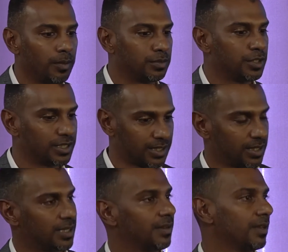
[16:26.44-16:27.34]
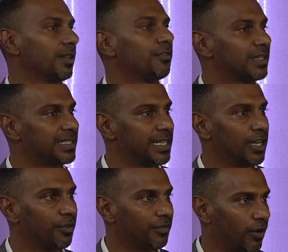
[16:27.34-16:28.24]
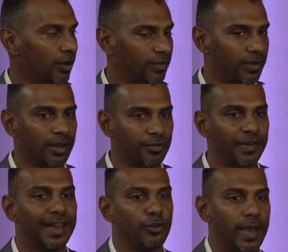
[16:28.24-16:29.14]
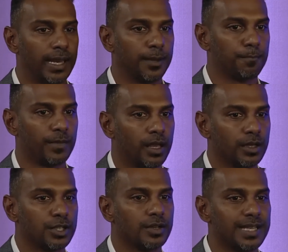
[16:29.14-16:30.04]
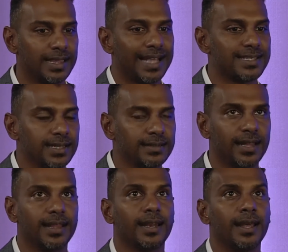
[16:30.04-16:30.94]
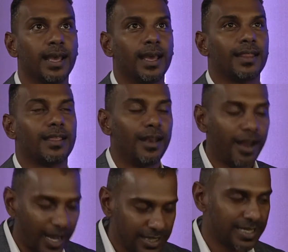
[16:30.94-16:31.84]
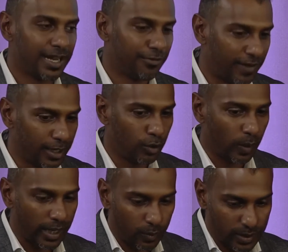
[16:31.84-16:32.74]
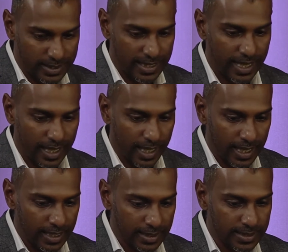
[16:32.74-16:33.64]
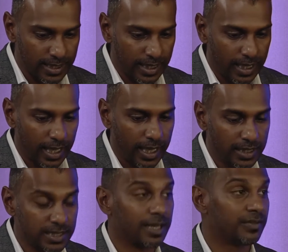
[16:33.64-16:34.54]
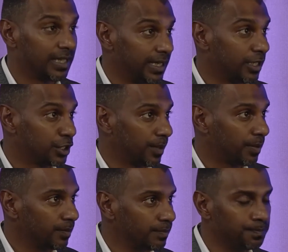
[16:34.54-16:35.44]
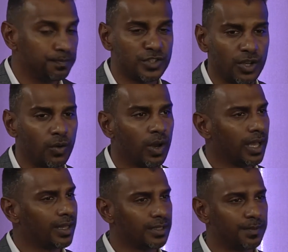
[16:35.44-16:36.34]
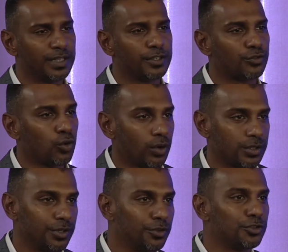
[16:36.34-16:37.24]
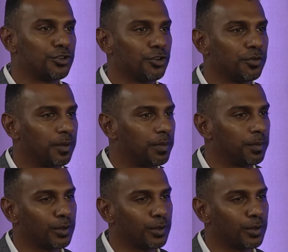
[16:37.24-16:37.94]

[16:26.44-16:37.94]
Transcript: just the first tier of value adding. So I'd say that's it. And then the last and final one I would say is servant leadership. So there's plenty of talks on YouTube, and people